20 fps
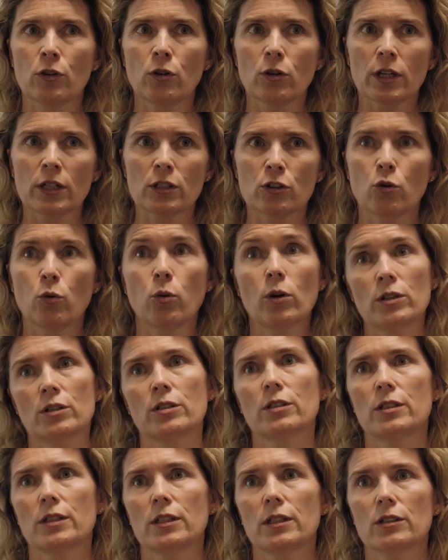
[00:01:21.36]
look at
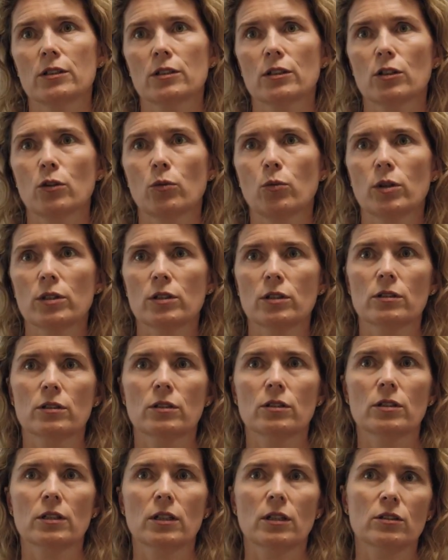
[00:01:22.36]
quantities, you know, what does
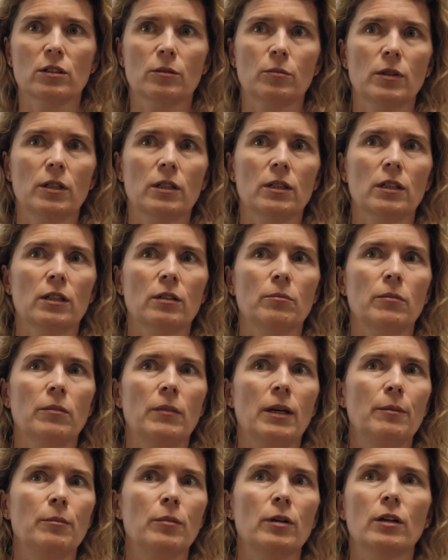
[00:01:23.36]
the Stasi mean in
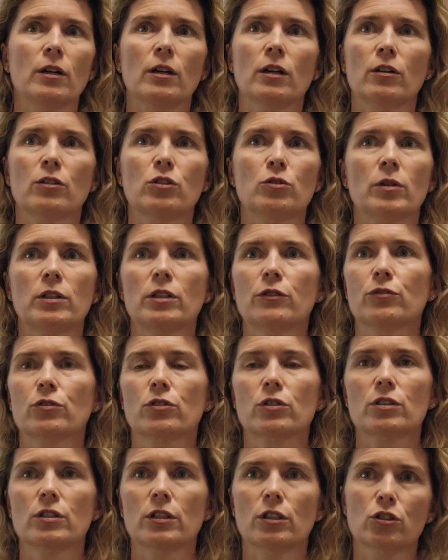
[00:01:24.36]
maybe a
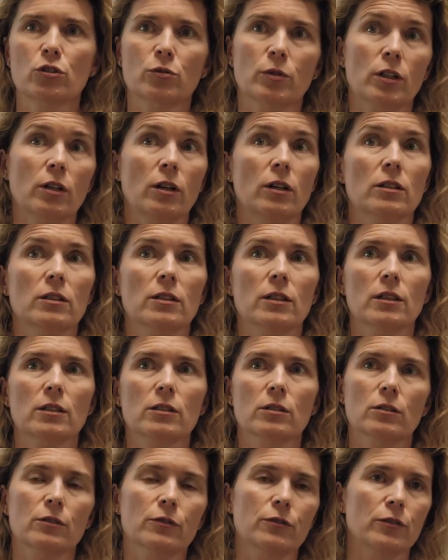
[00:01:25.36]
21st century
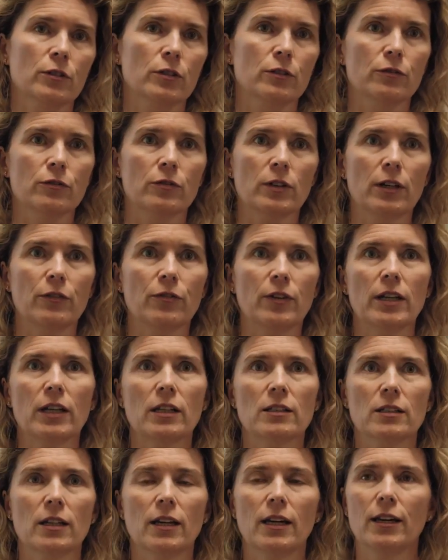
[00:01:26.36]
context of, of, of
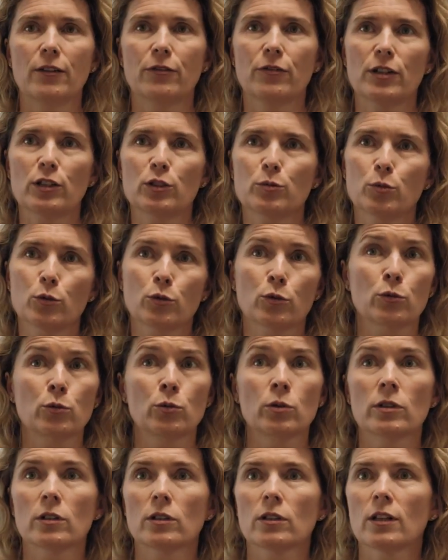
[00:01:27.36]
NSA, Facebook,
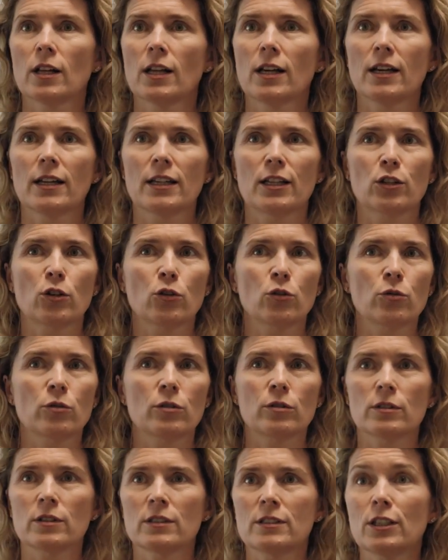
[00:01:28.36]
Google, you
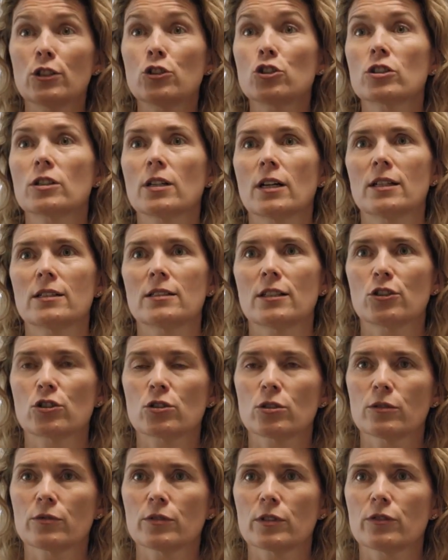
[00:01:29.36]
know,
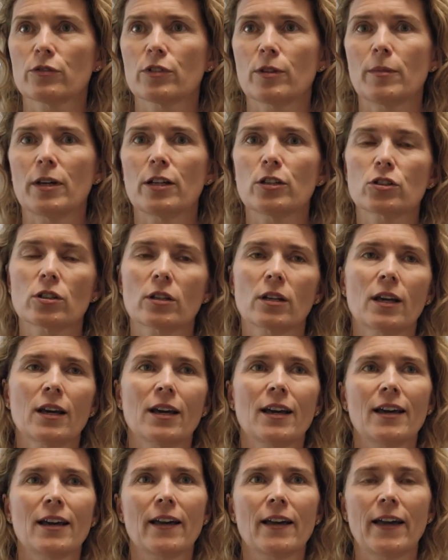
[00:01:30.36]
digitization of information?
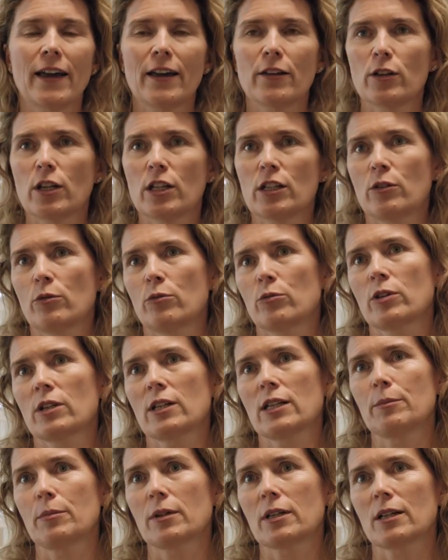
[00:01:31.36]
It, it
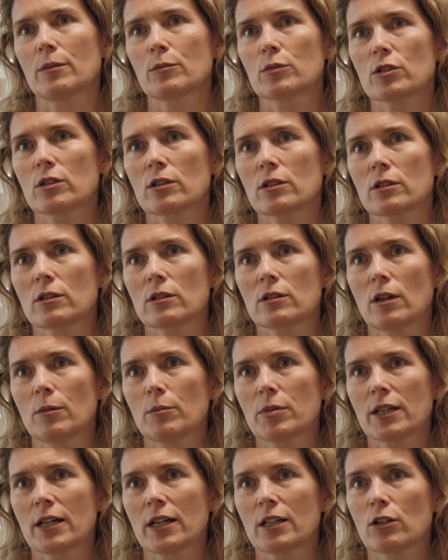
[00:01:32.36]
really becomes
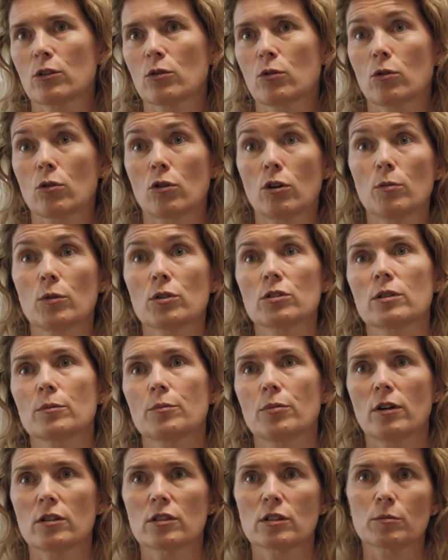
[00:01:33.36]
complicated or almost
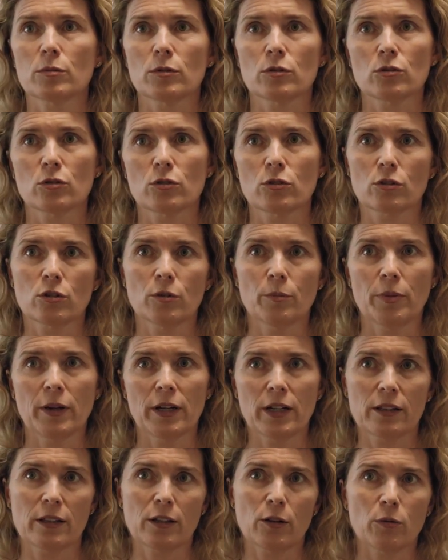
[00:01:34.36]
impossible to
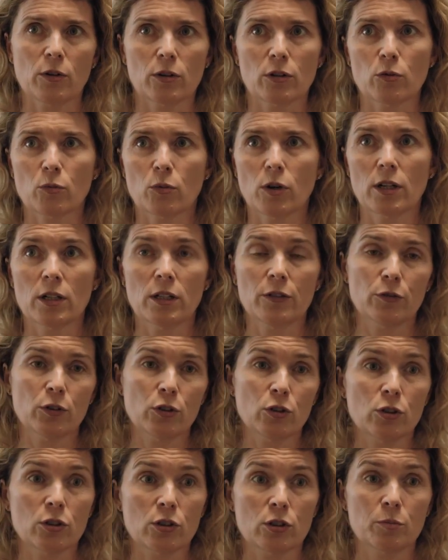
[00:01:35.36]
compare that one on one. If you
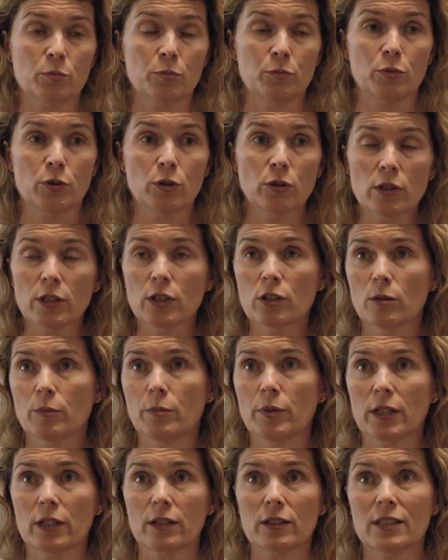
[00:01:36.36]
just purely
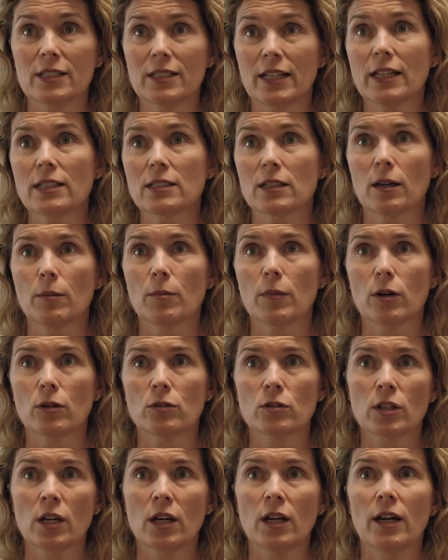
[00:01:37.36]
compare the data
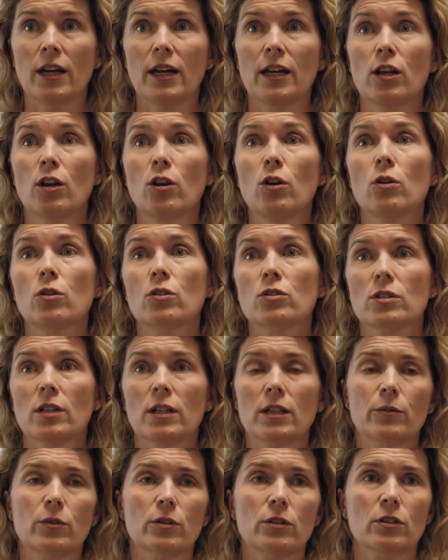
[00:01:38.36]
amounts, it looks
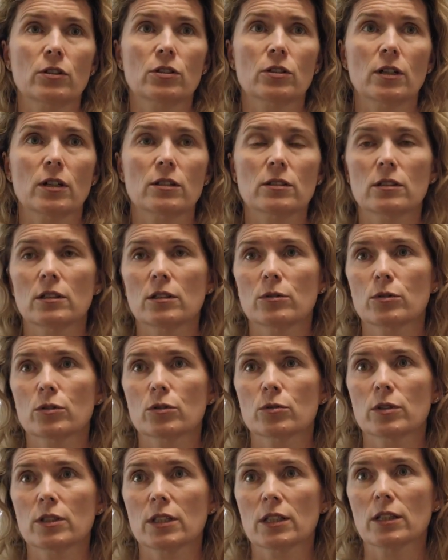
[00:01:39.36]
like what the Stasi did
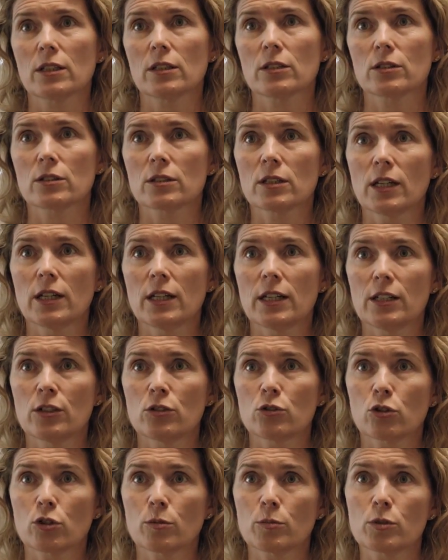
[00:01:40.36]
was ridiculous in
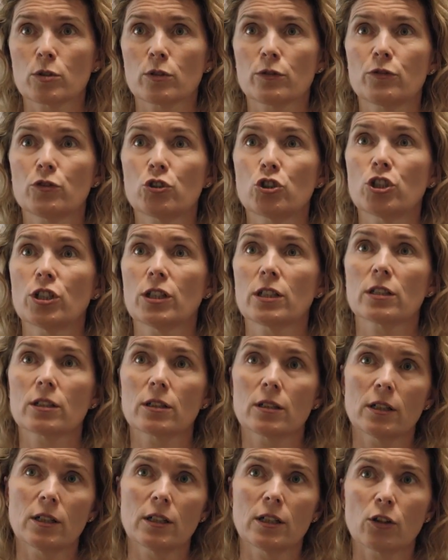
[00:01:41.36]
terms of
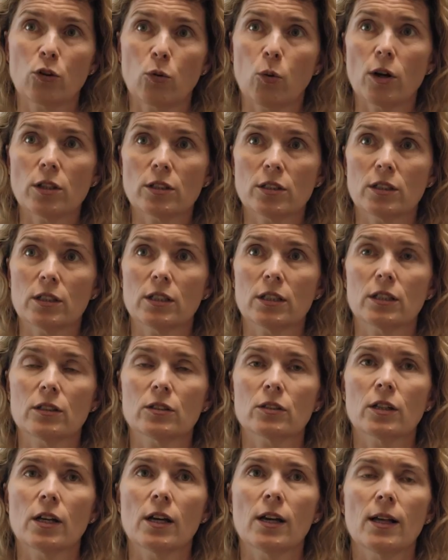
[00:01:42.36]
sheer
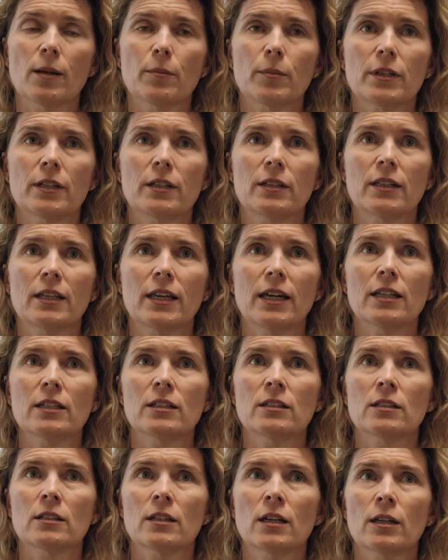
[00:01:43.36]
quantities. But in the
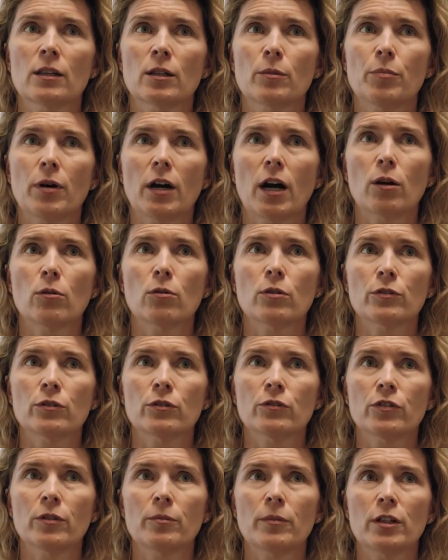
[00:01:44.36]
end, the power of
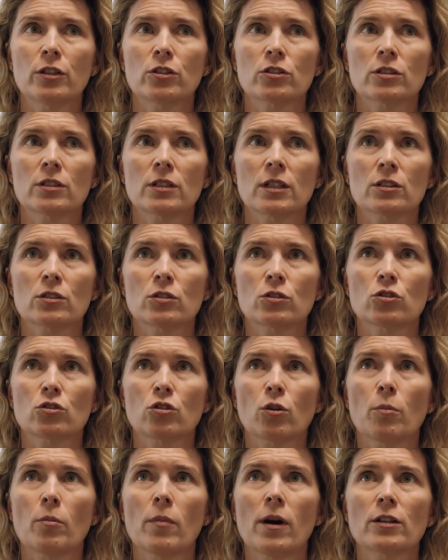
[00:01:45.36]
information doesn't
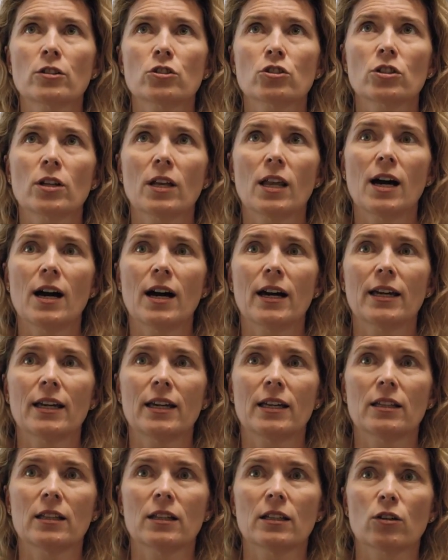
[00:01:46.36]
so much lie
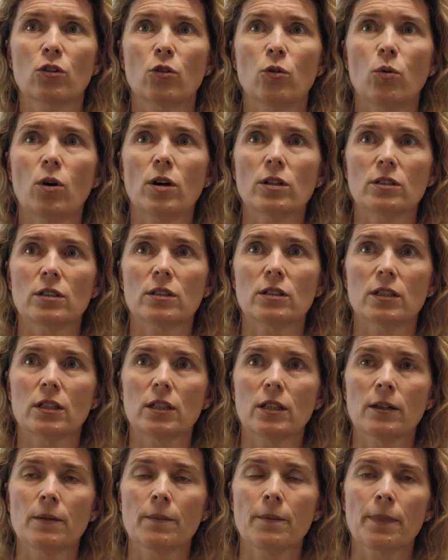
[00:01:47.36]
in the
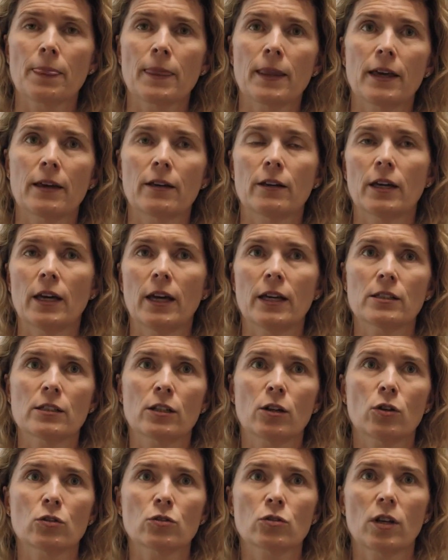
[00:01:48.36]
quantity as
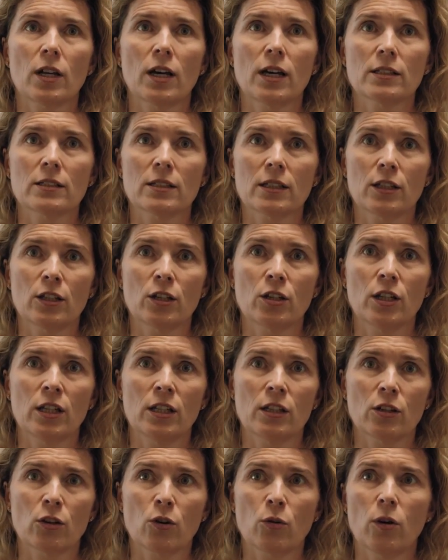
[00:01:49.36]
it also lies in,
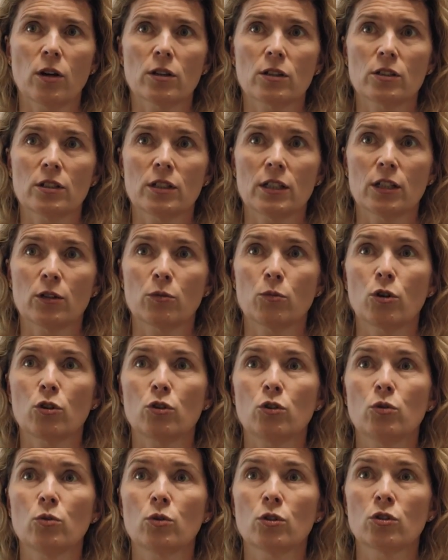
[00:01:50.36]
in the quality and what
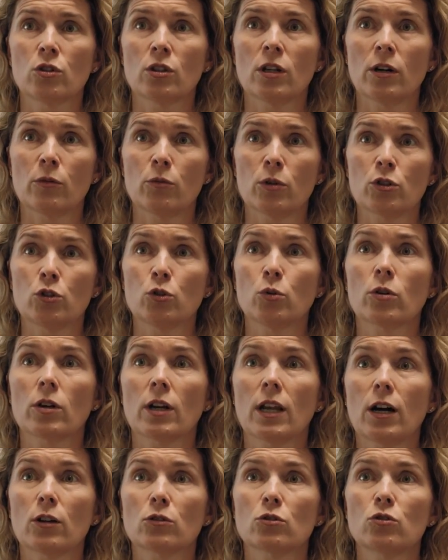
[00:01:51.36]
you can what you are
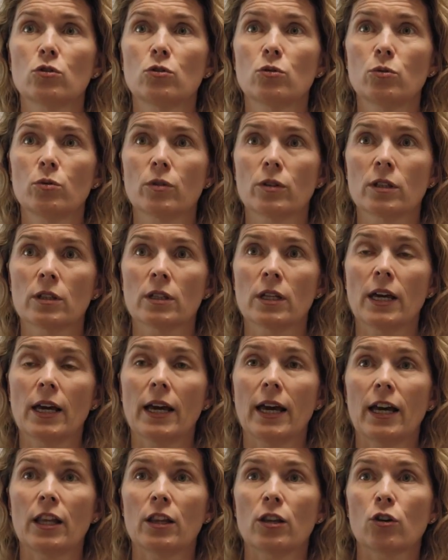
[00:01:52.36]
allowed to do with it
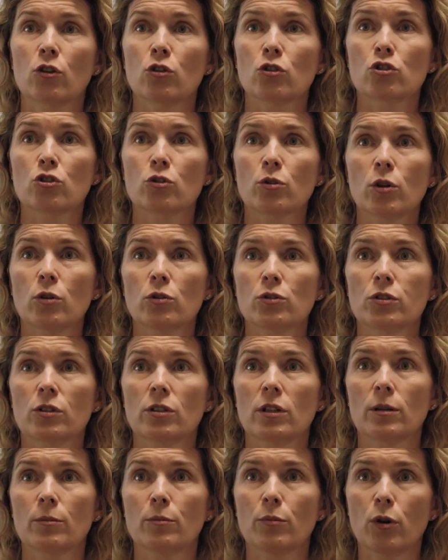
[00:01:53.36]
and the controls that
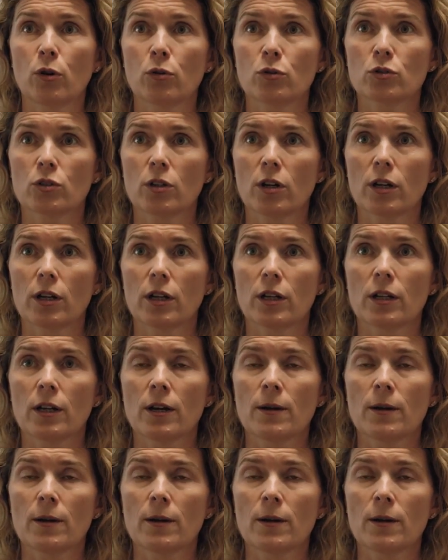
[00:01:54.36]
are imposed on it.